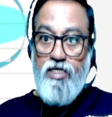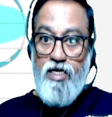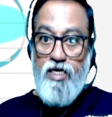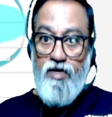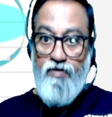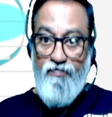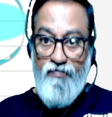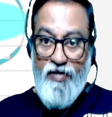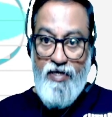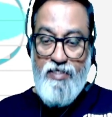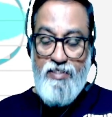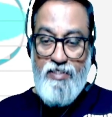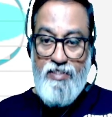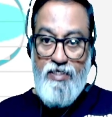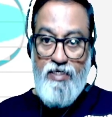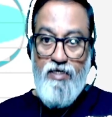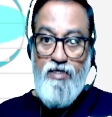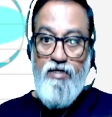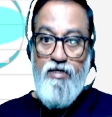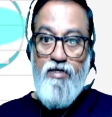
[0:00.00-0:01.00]
are fixed,
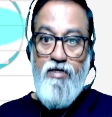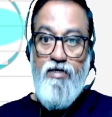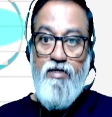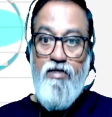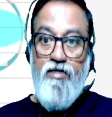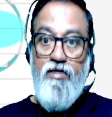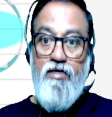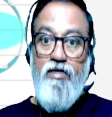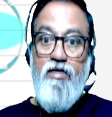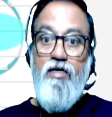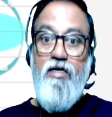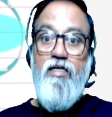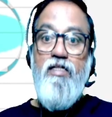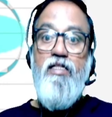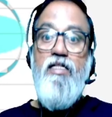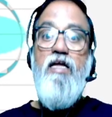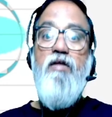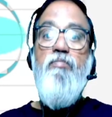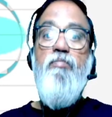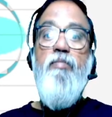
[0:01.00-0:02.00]

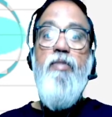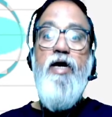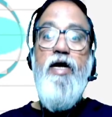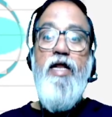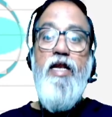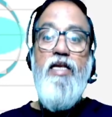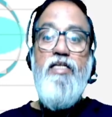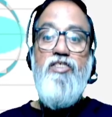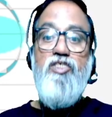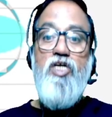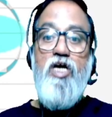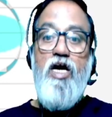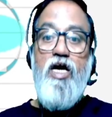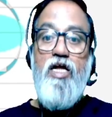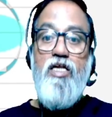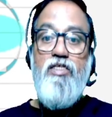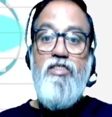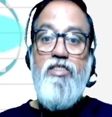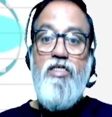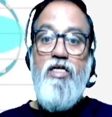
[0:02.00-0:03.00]
then middle
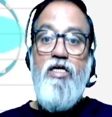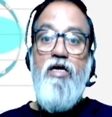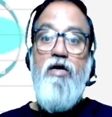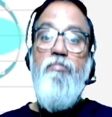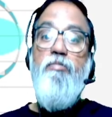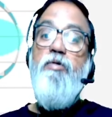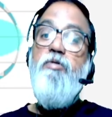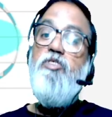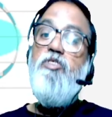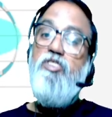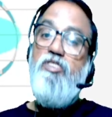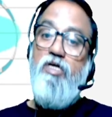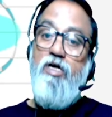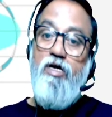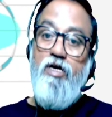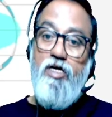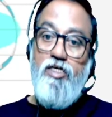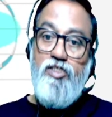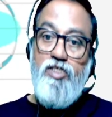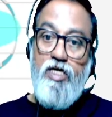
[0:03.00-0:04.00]
charge means
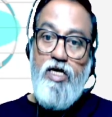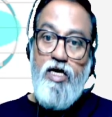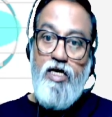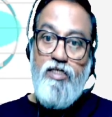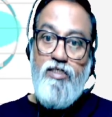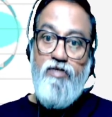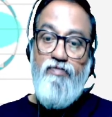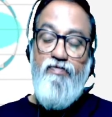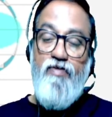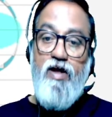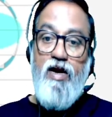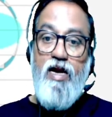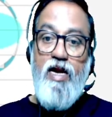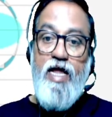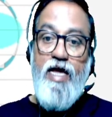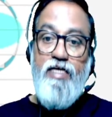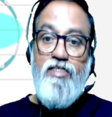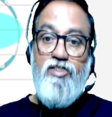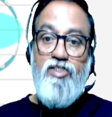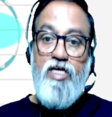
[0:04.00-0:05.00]
third charge. For
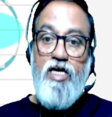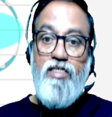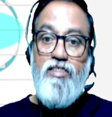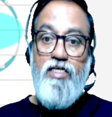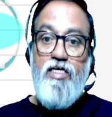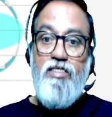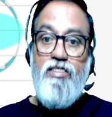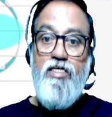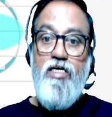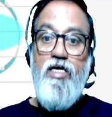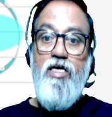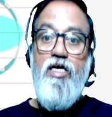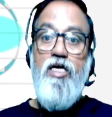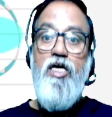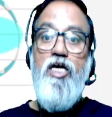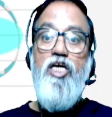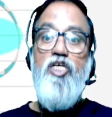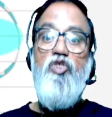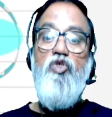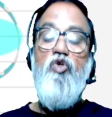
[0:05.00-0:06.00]
like charges,
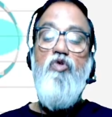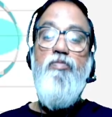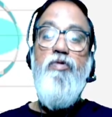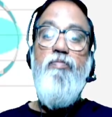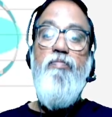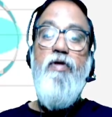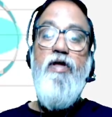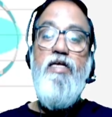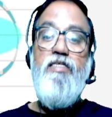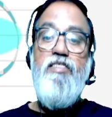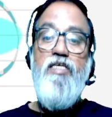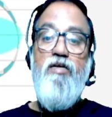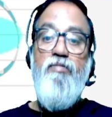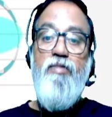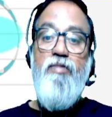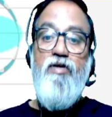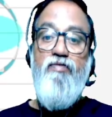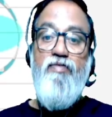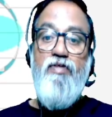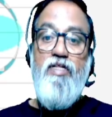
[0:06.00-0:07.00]
it should be placed in
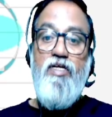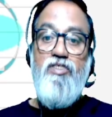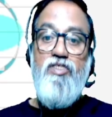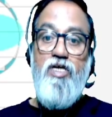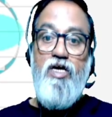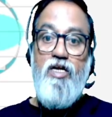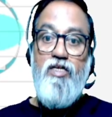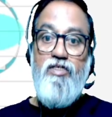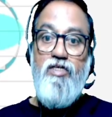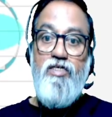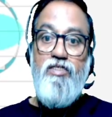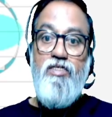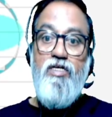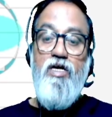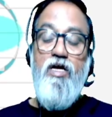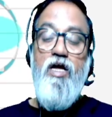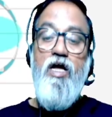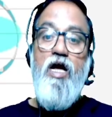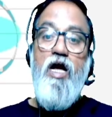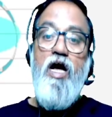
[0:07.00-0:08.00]
between the charges.
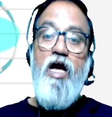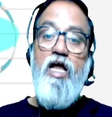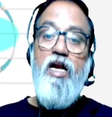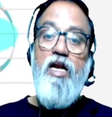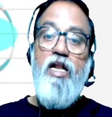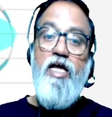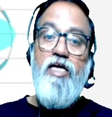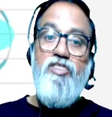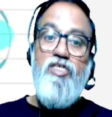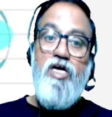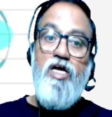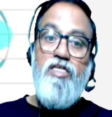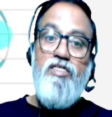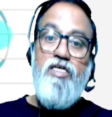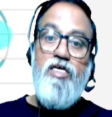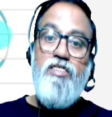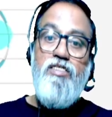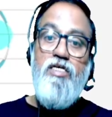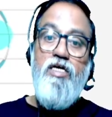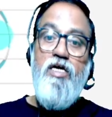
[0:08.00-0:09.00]
Unlike
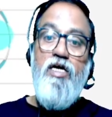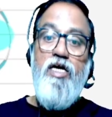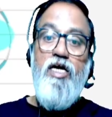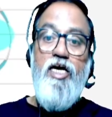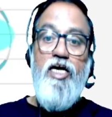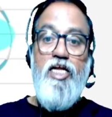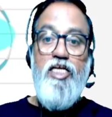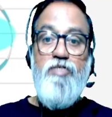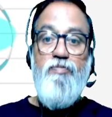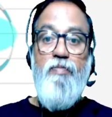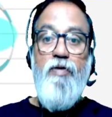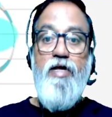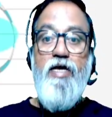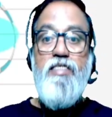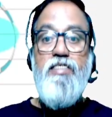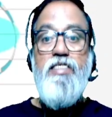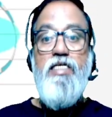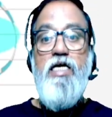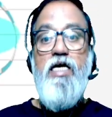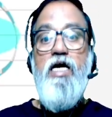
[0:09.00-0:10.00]
charges, it is
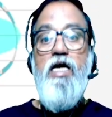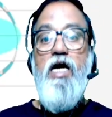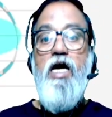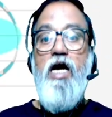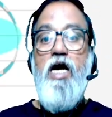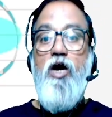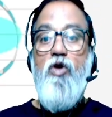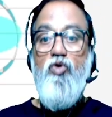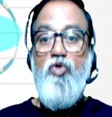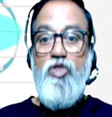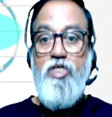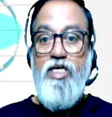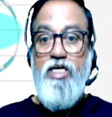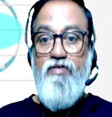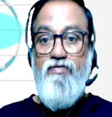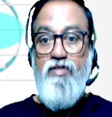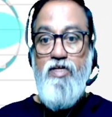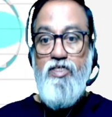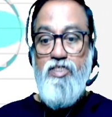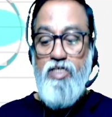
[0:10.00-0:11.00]
placed outside
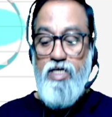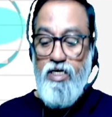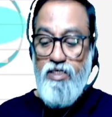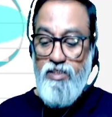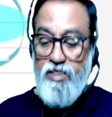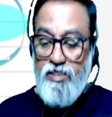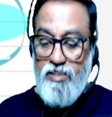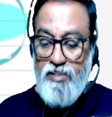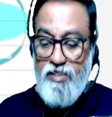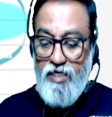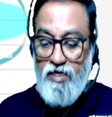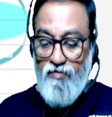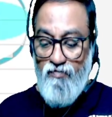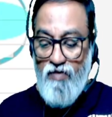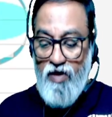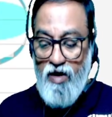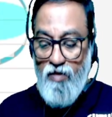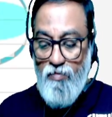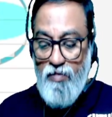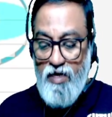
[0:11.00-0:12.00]
of the charges. Here
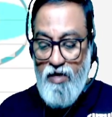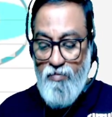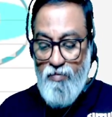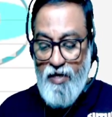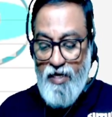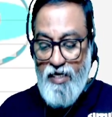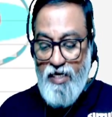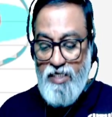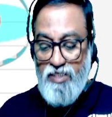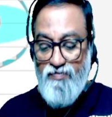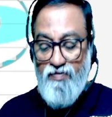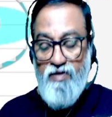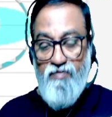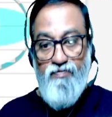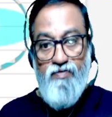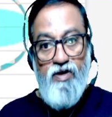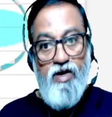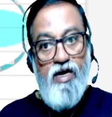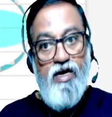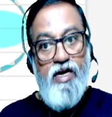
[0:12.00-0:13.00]
formula -1
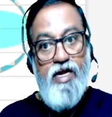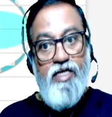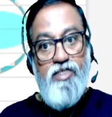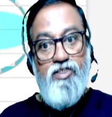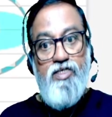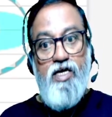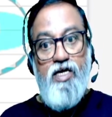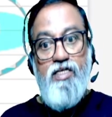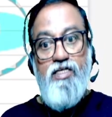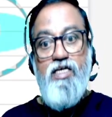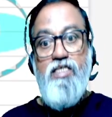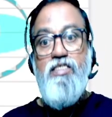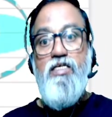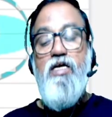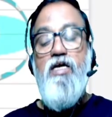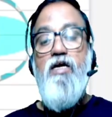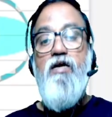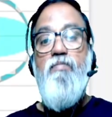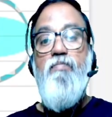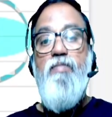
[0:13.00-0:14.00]
for unlike charges,
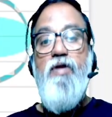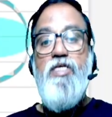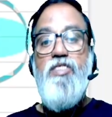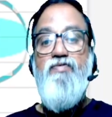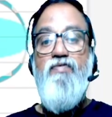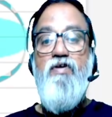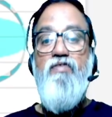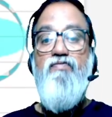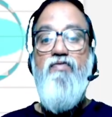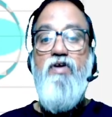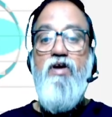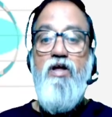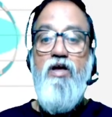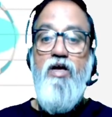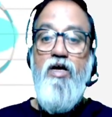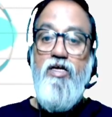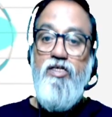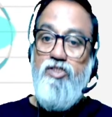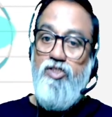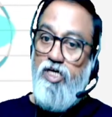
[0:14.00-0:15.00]
+1 for
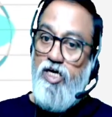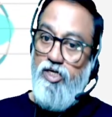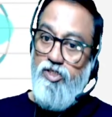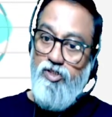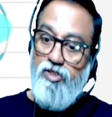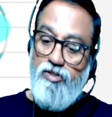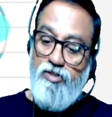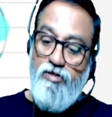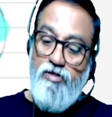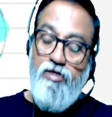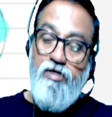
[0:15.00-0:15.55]
charged.